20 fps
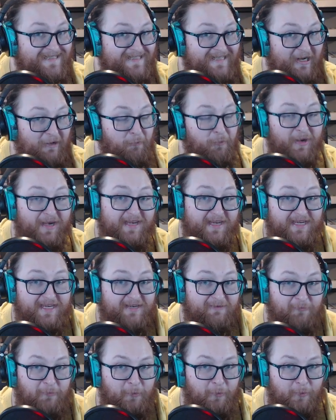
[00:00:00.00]
We
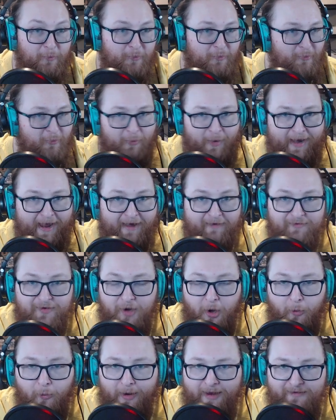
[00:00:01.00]
have
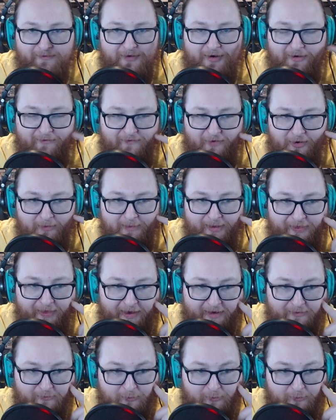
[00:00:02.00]
no way of confirming that.